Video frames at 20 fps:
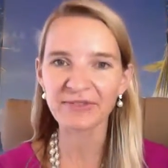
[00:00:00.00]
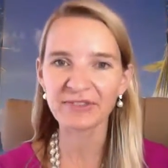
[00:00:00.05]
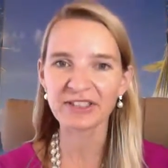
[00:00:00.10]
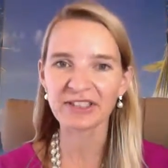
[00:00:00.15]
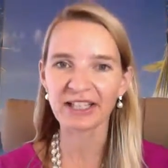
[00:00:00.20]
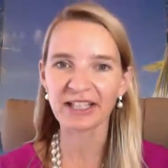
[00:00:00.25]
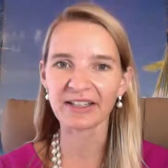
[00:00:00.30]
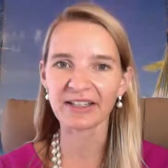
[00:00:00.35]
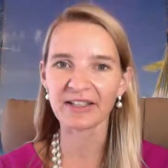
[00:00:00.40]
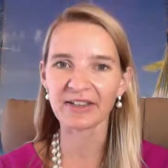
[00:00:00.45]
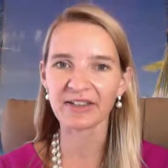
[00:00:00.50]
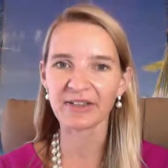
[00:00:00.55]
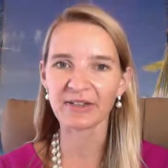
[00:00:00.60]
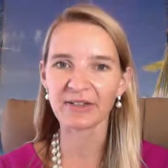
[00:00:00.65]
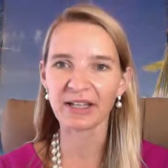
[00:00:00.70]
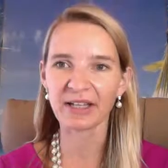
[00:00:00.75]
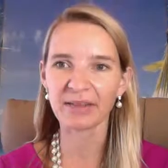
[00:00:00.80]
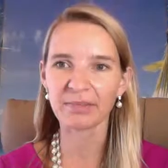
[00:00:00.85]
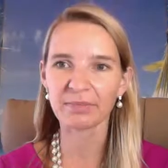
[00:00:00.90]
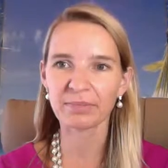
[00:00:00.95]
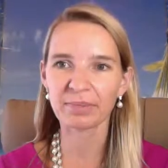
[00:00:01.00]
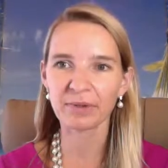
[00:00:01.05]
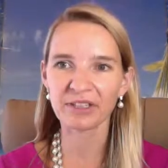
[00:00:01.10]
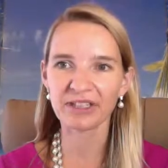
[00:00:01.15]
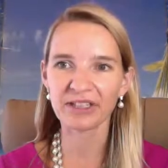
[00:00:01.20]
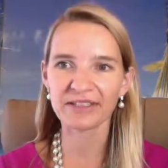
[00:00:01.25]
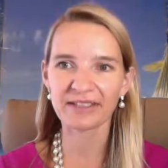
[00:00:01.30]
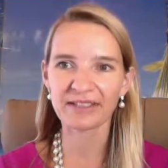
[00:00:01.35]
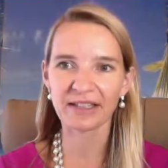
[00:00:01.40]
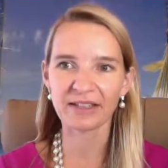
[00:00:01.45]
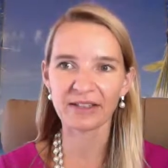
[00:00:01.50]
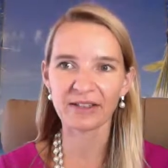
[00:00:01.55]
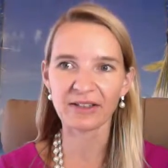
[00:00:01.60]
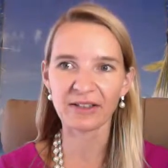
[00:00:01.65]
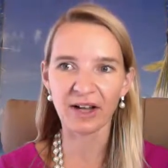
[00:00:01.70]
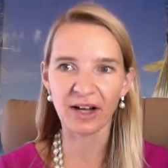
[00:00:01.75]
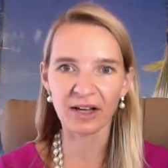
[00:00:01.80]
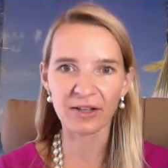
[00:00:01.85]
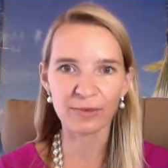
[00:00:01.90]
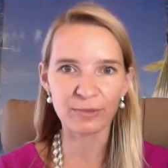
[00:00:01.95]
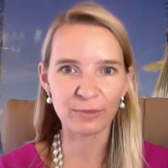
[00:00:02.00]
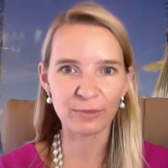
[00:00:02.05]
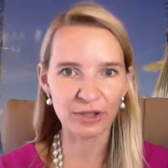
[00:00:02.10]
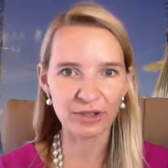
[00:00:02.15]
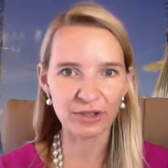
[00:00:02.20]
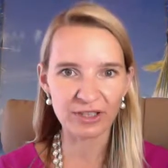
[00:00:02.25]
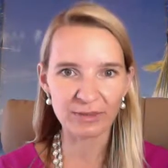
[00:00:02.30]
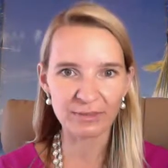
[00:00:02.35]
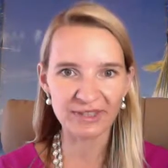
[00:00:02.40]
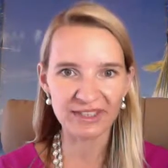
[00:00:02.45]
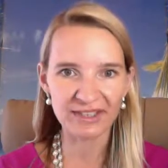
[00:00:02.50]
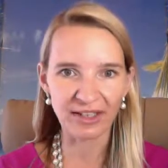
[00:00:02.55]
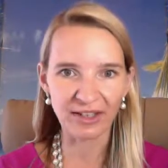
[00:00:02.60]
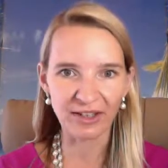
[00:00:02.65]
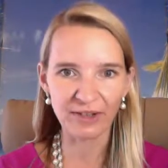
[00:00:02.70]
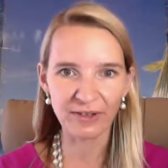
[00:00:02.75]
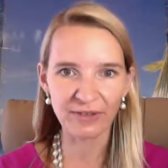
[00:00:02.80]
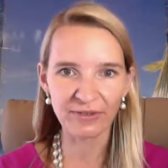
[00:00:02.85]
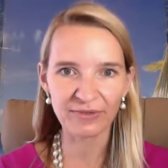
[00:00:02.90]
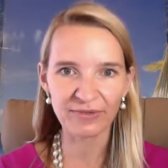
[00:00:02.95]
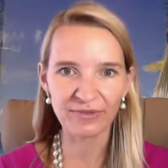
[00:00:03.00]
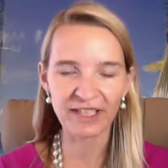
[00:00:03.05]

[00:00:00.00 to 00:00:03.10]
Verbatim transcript: to tell you though that Brody's done a lot of work on himself.